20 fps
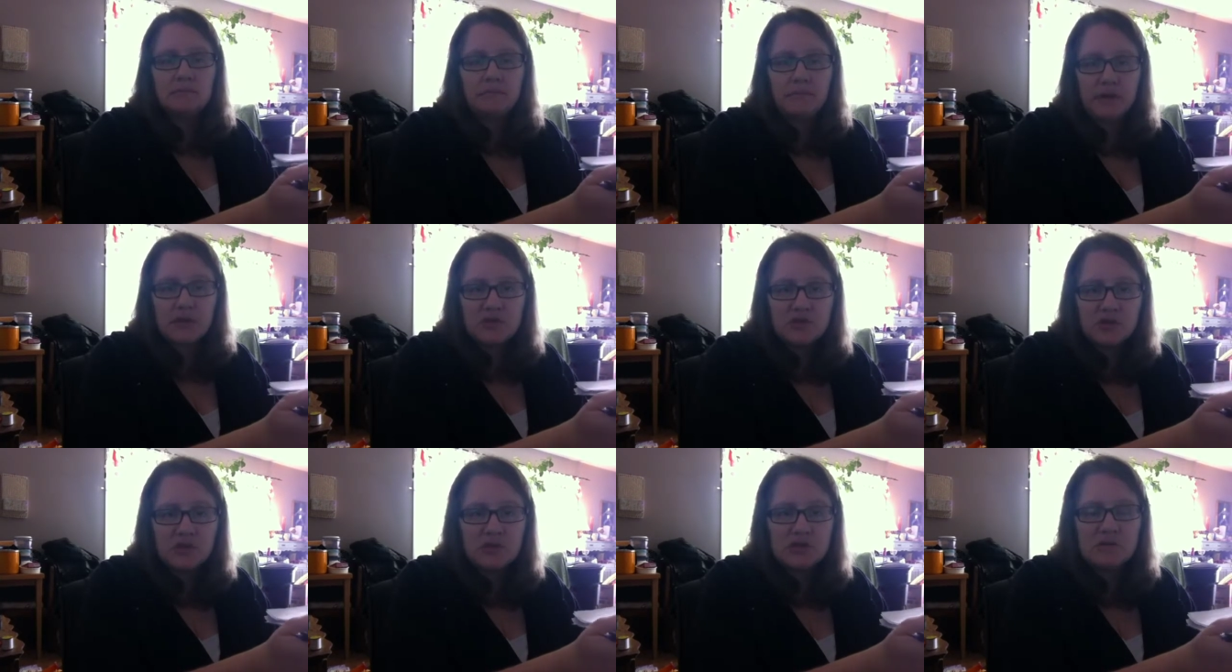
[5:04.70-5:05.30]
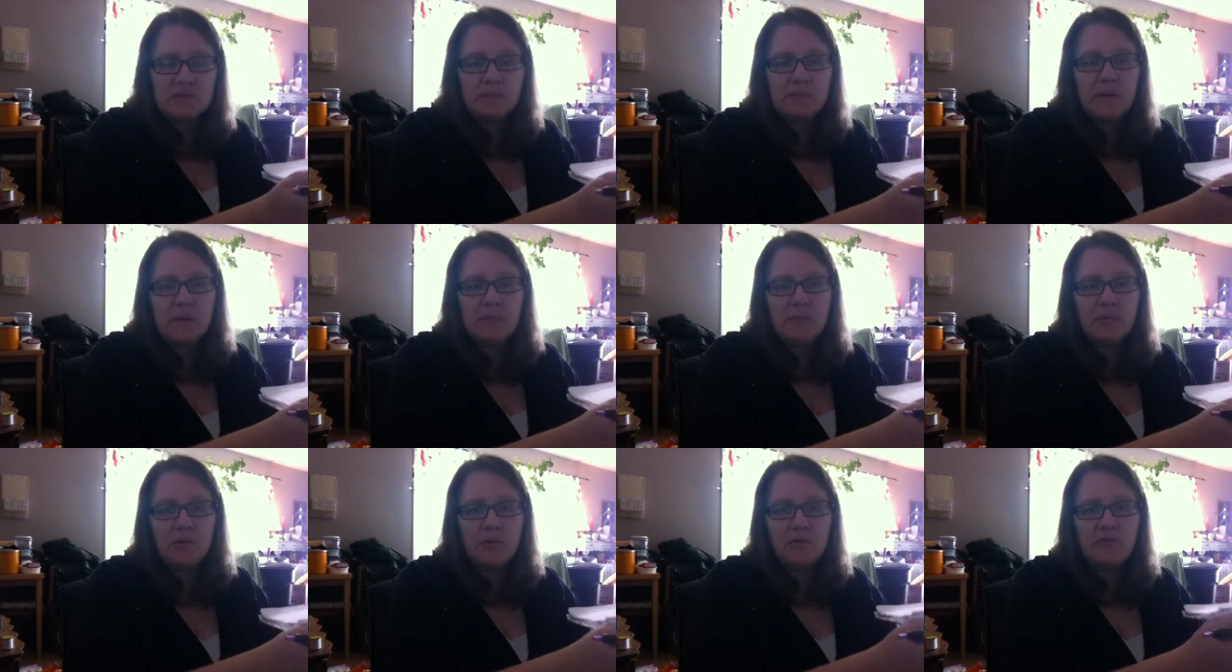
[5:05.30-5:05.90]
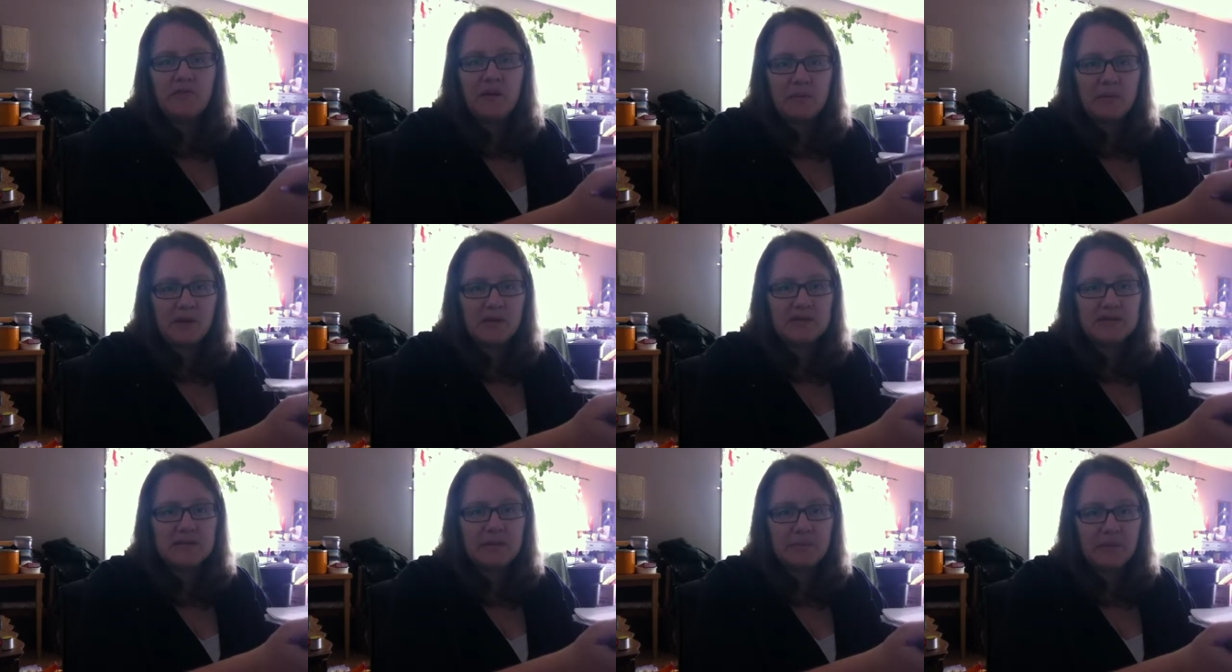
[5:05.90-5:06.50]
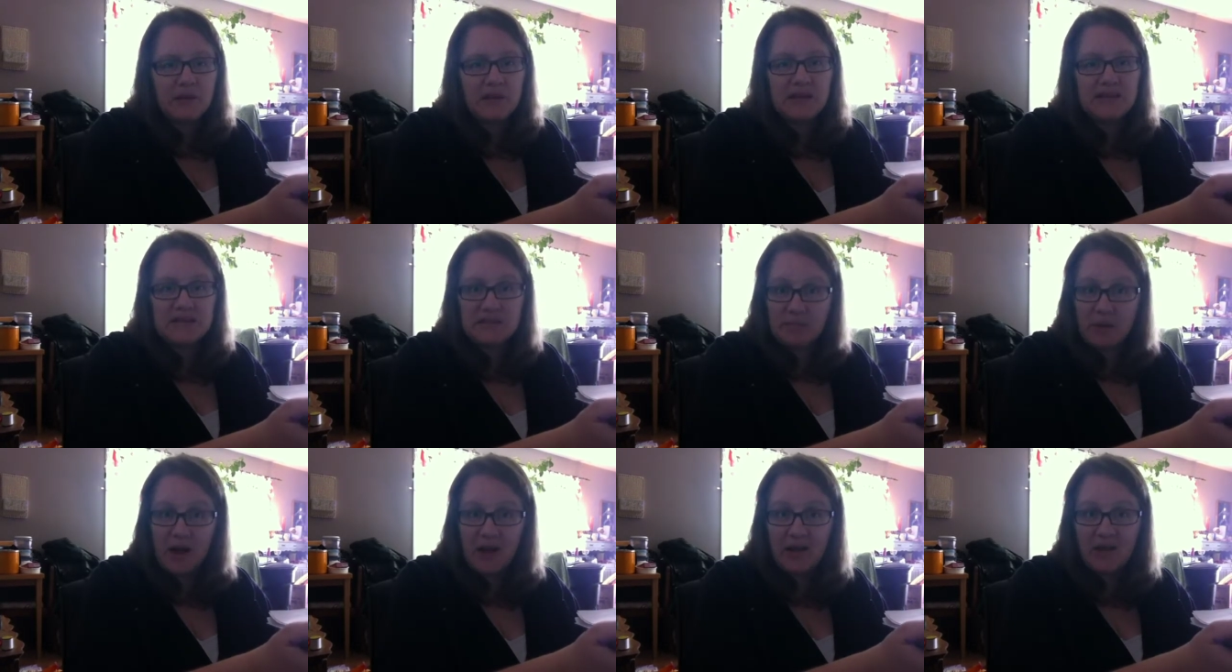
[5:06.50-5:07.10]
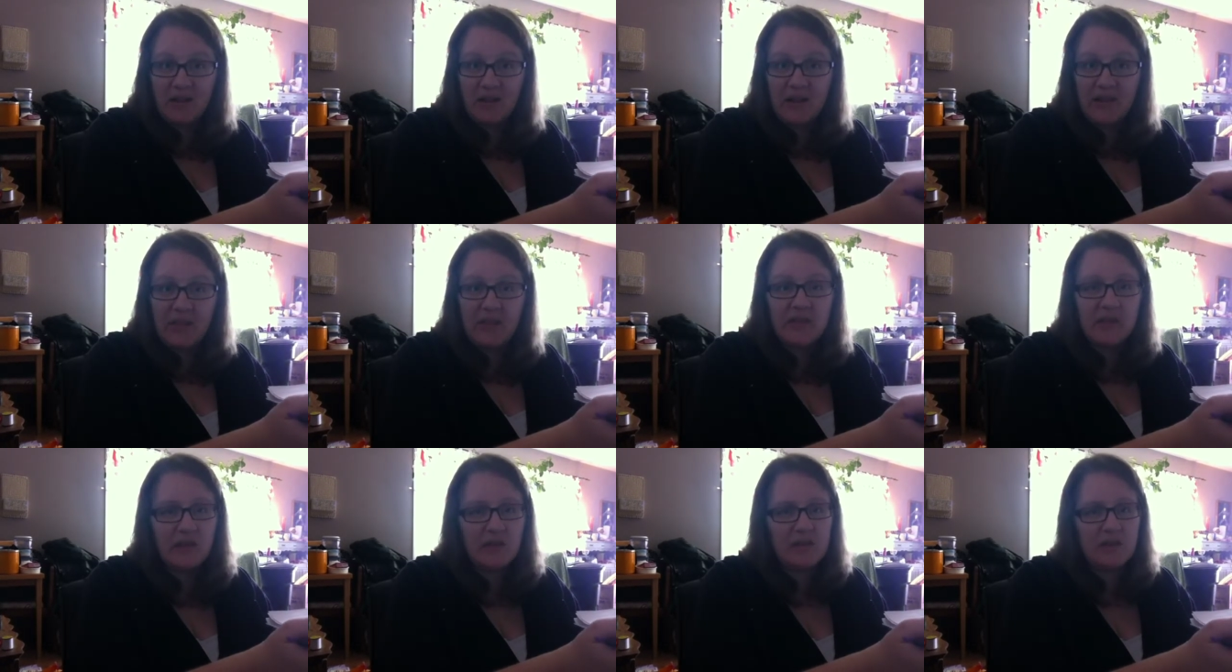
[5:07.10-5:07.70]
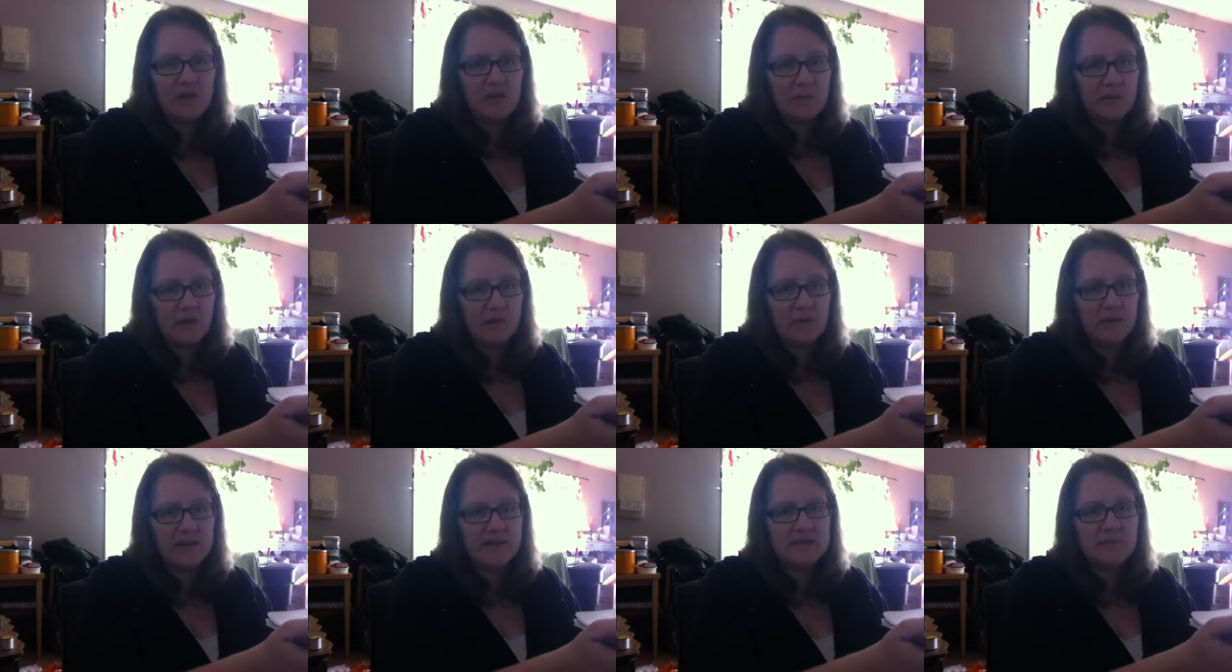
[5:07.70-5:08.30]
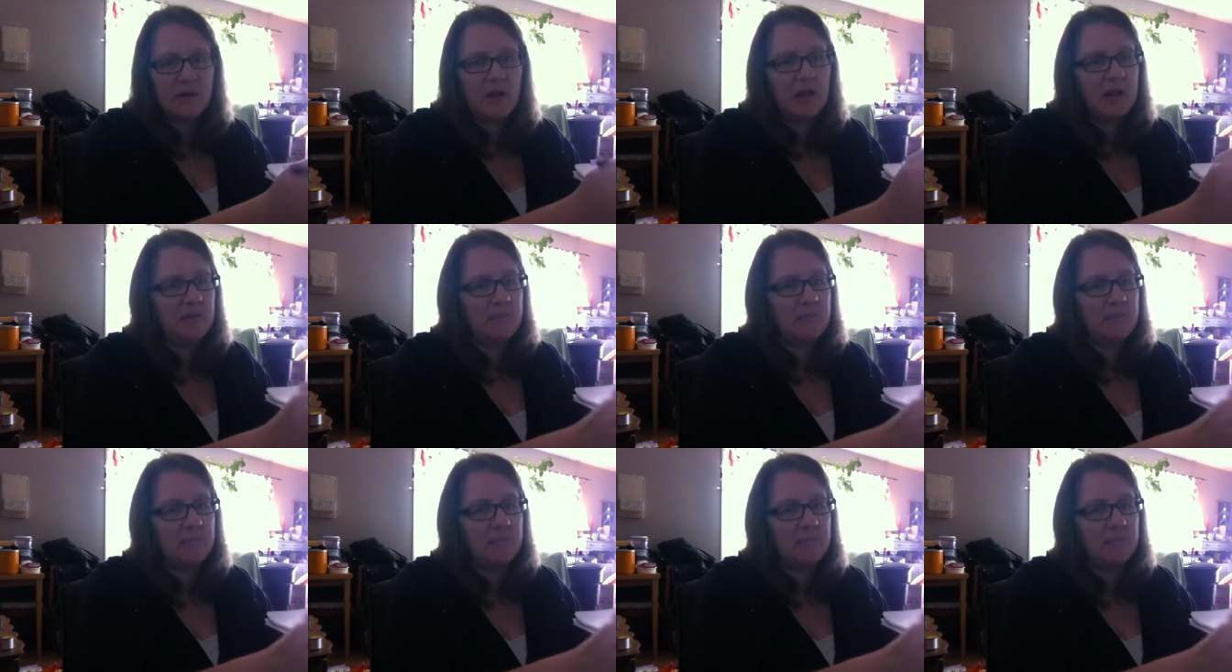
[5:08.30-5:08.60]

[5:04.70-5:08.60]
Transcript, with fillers: pictures, people females typically smile and they think they look better when they smile,